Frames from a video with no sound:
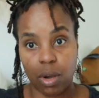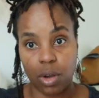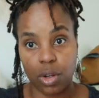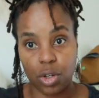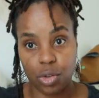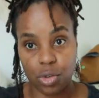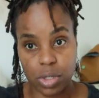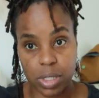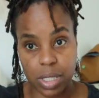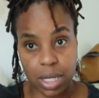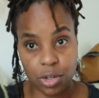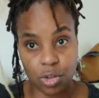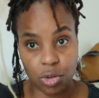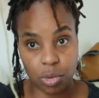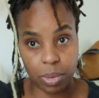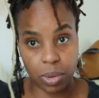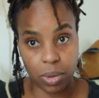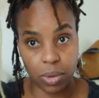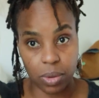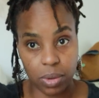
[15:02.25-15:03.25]
on your center
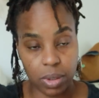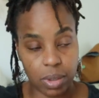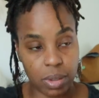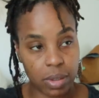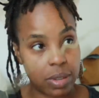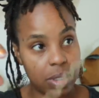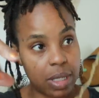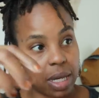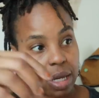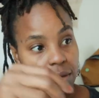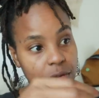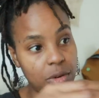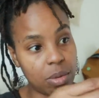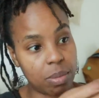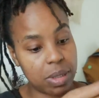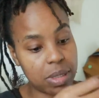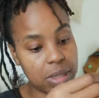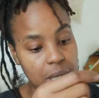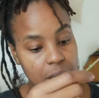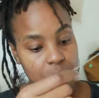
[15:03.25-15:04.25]
pull. Take it
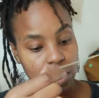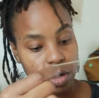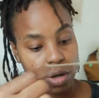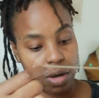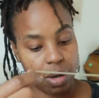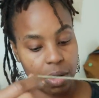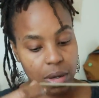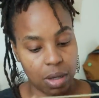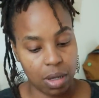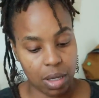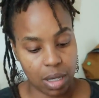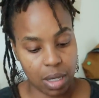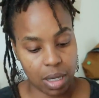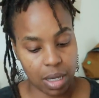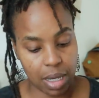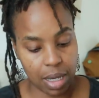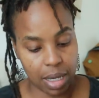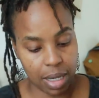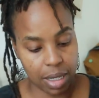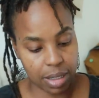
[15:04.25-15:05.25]
from the center.
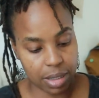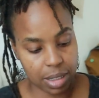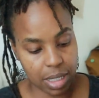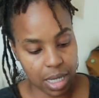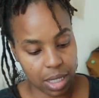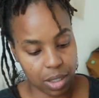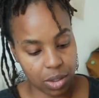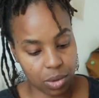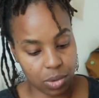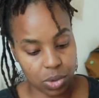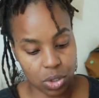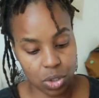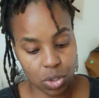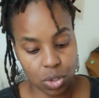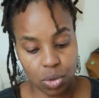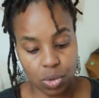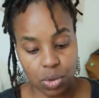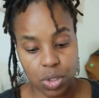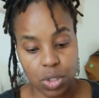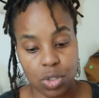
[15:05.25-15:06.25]
Take those
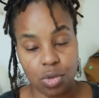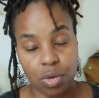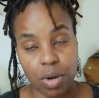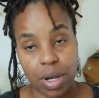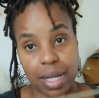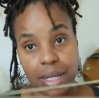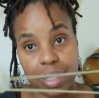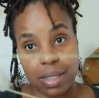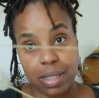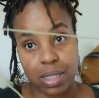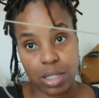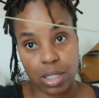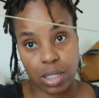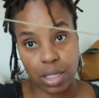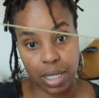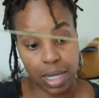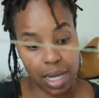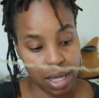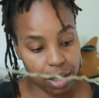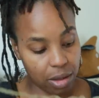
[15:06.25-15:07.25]
two strands
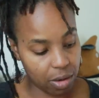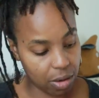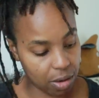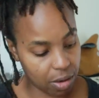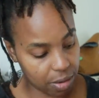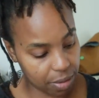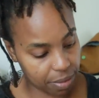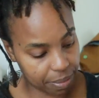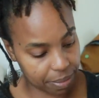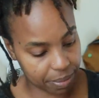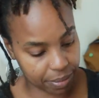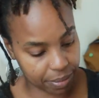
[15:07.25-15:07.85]
together.